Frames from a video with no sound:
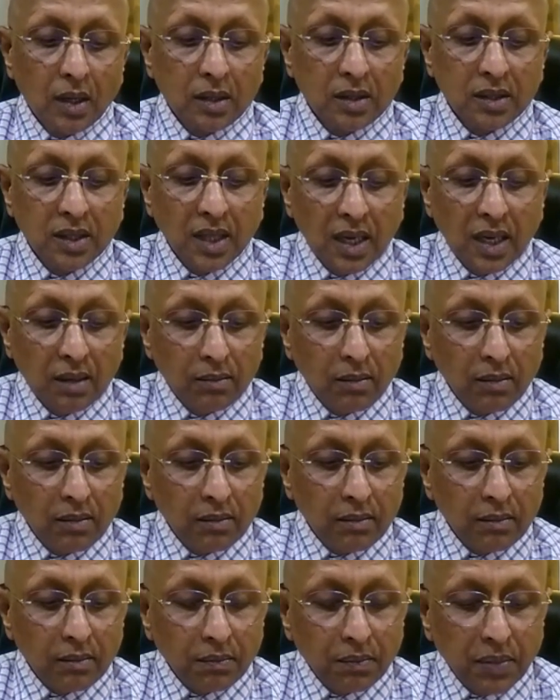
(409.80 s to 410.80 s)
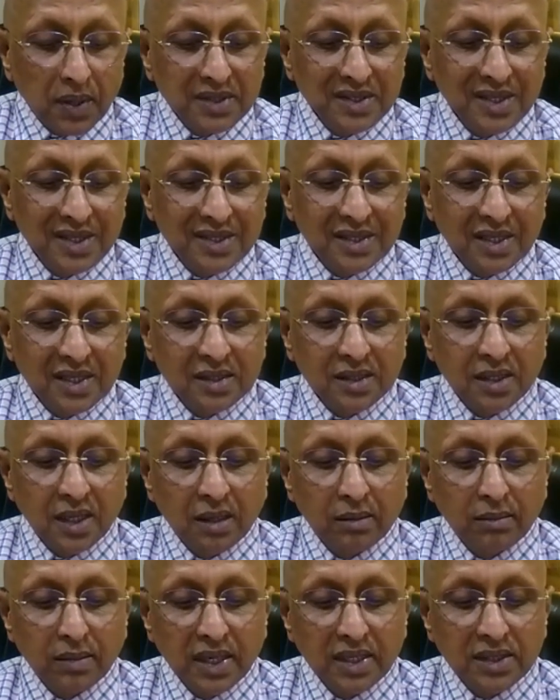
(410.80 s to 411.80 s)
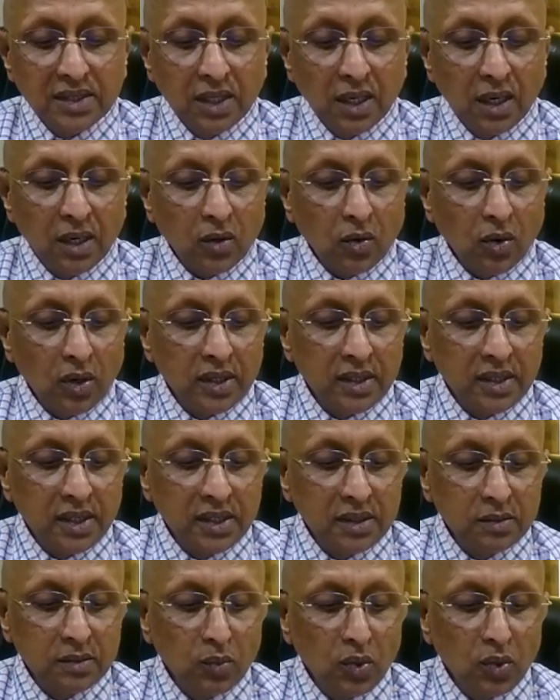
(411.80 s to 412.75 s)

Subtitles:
their possesses their medicinal qualities